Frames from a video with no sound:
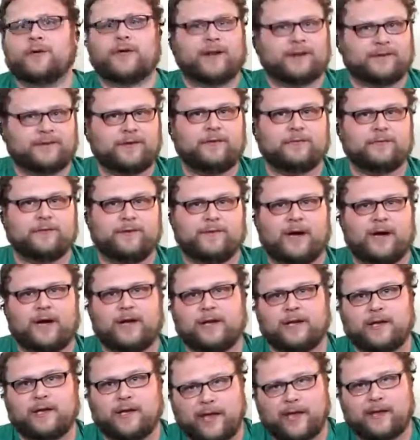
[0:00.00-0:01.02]
You got a 2/3
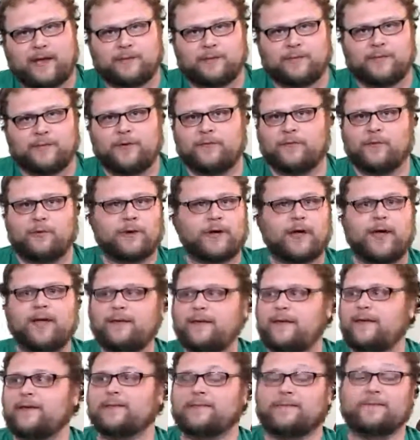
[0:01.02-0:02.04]
body and removal.
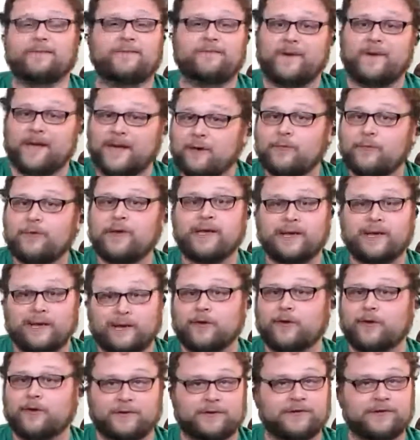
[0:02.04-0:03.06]
Gonti is very
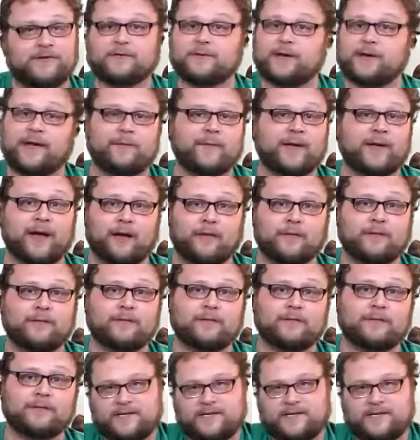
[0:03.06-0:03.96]
good. Just try him out.